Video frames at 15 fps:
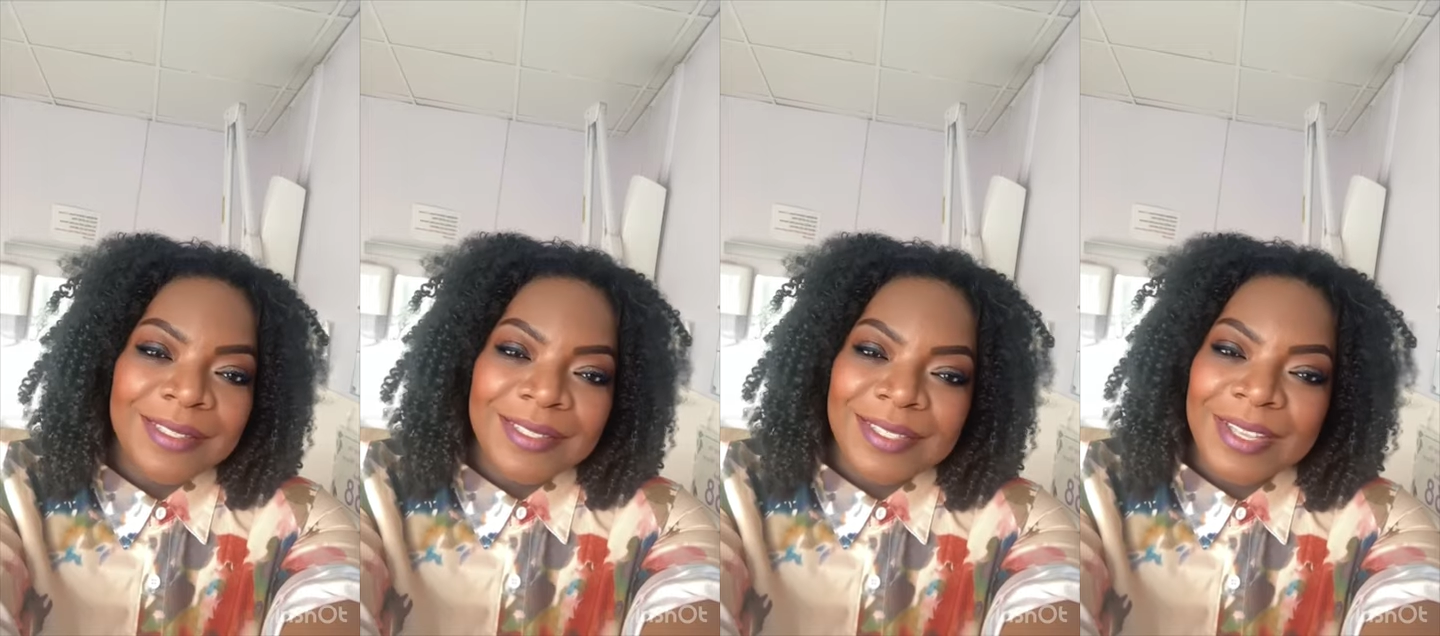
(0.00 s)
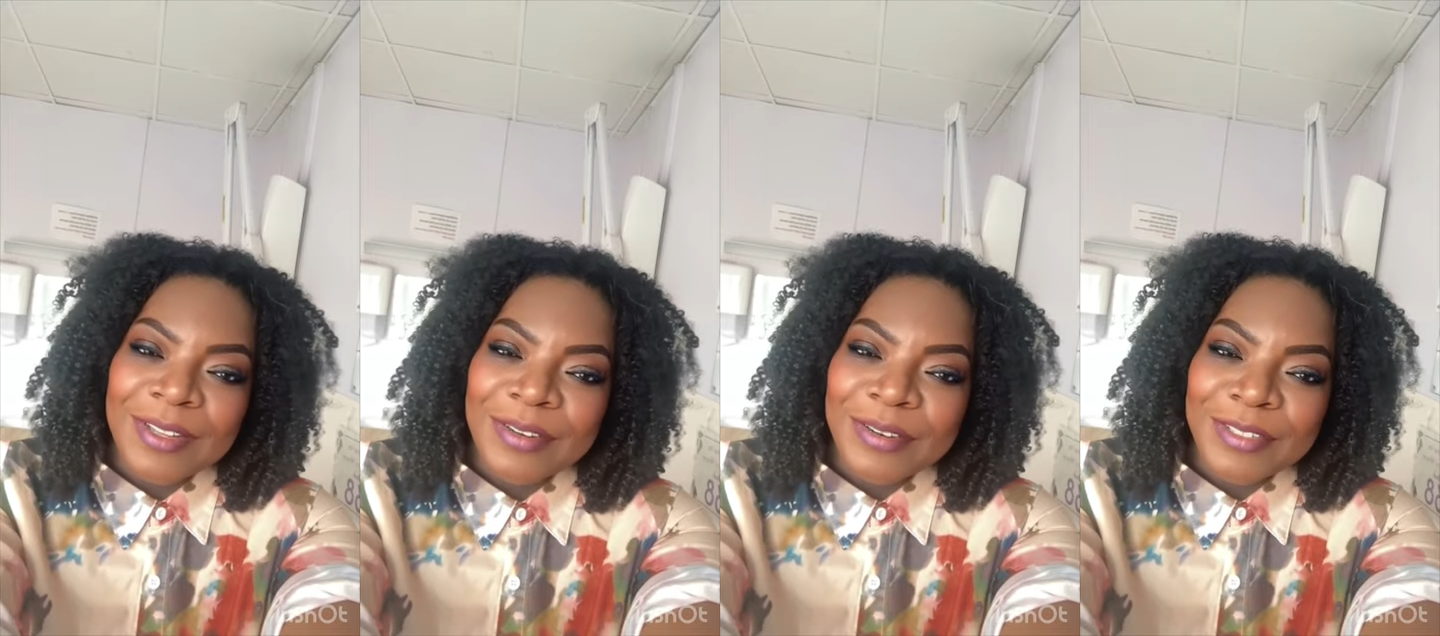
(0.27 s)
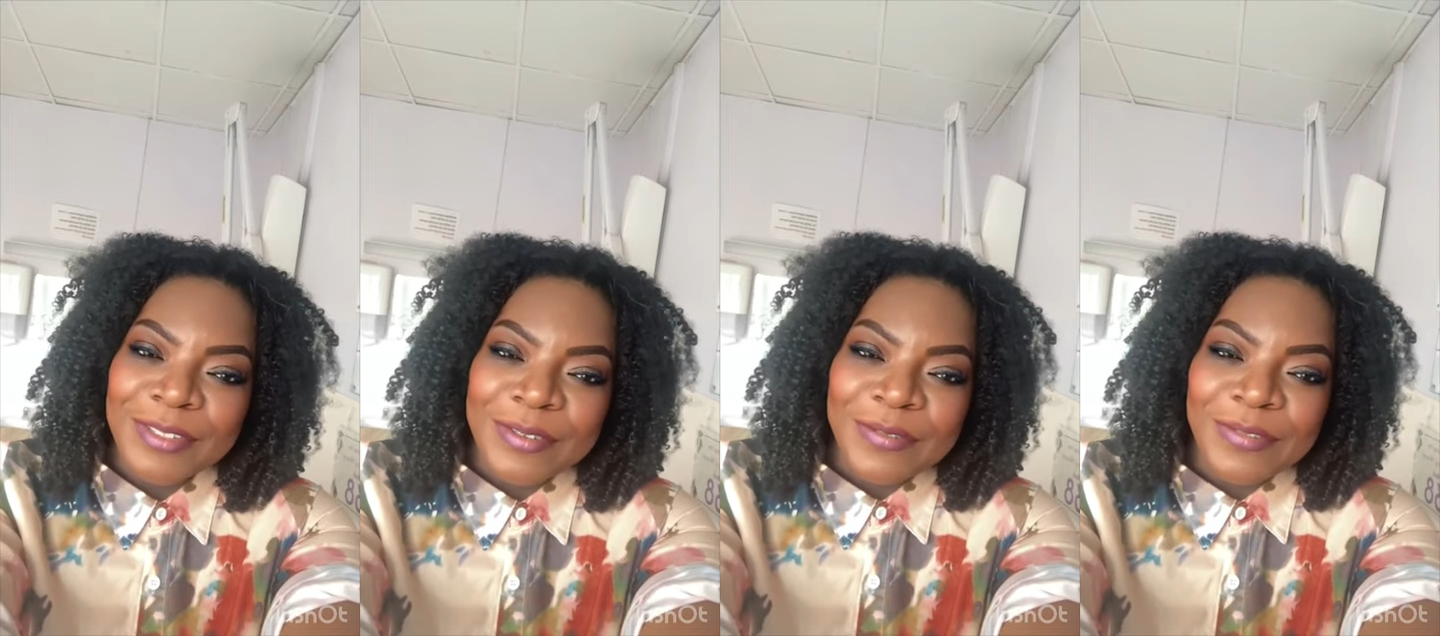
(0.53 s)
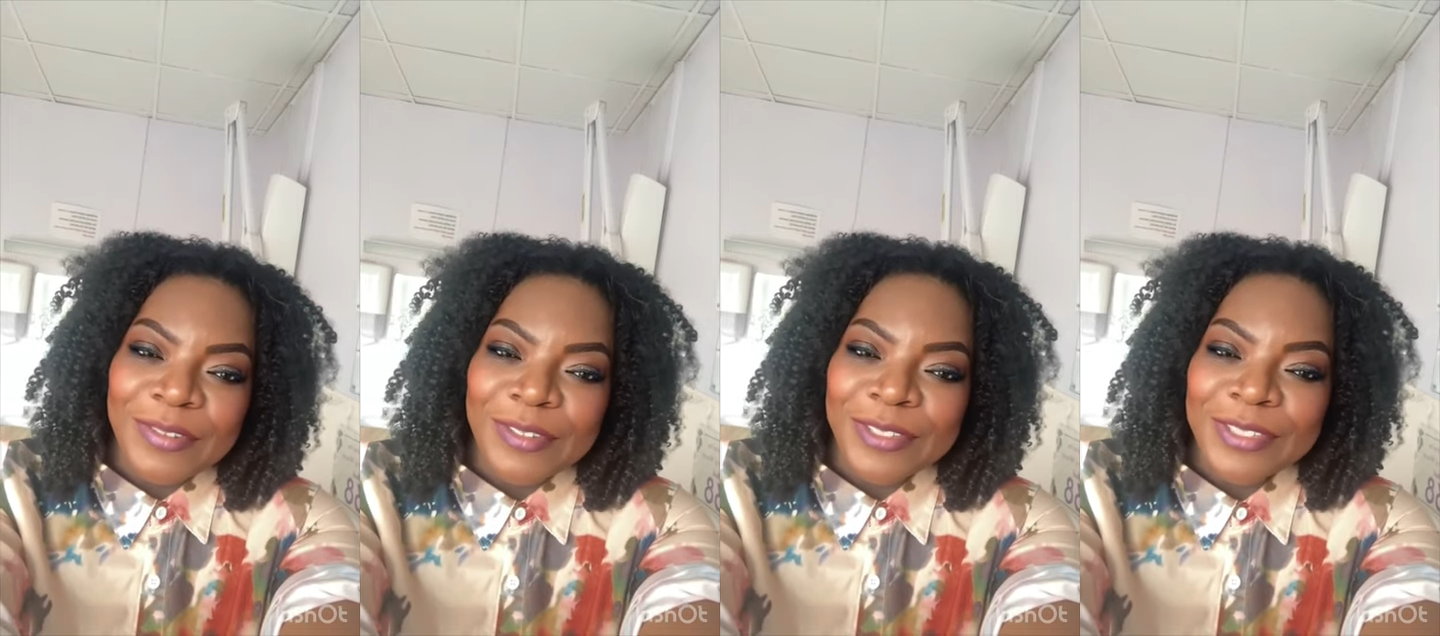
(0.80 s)
Take lots of
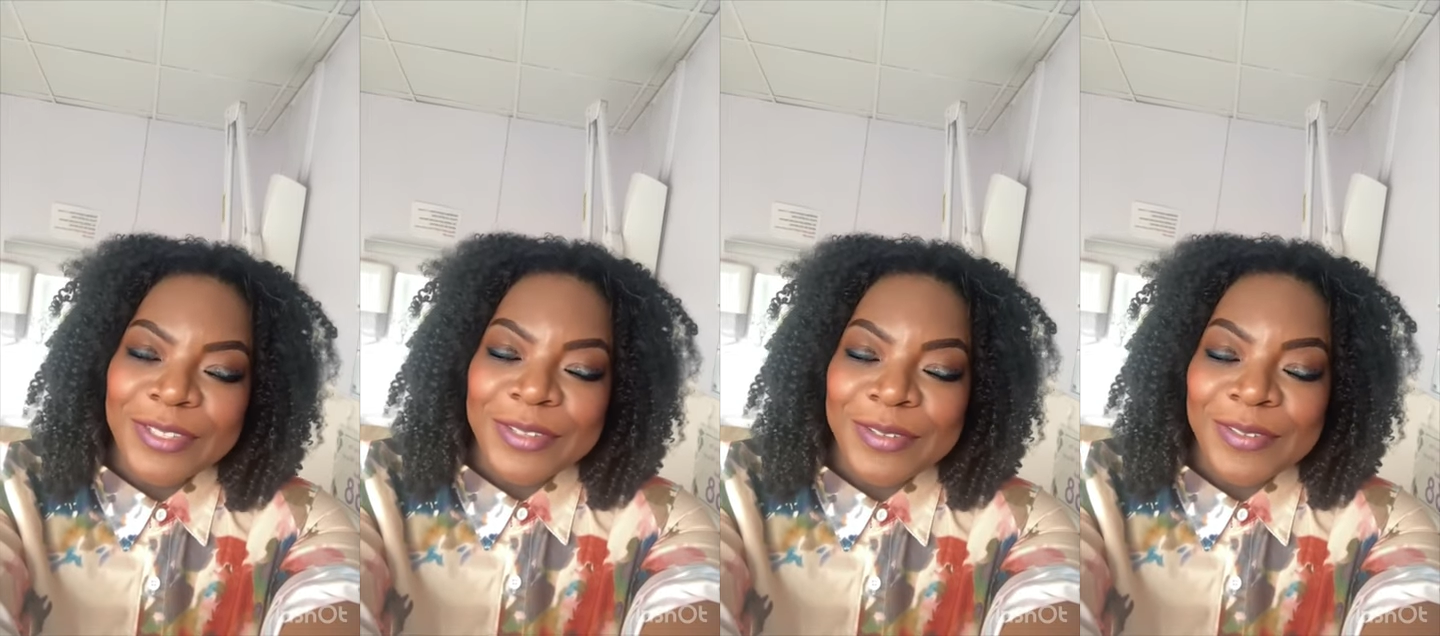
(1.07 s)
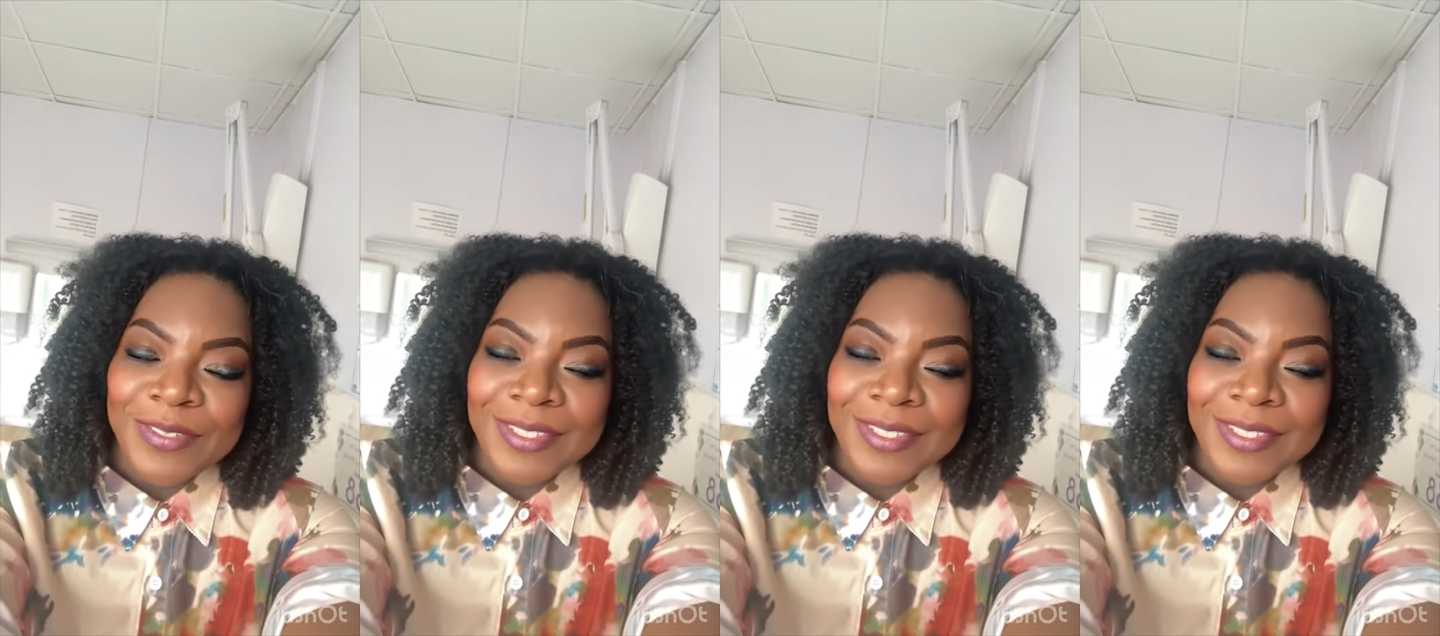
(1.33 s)
photos,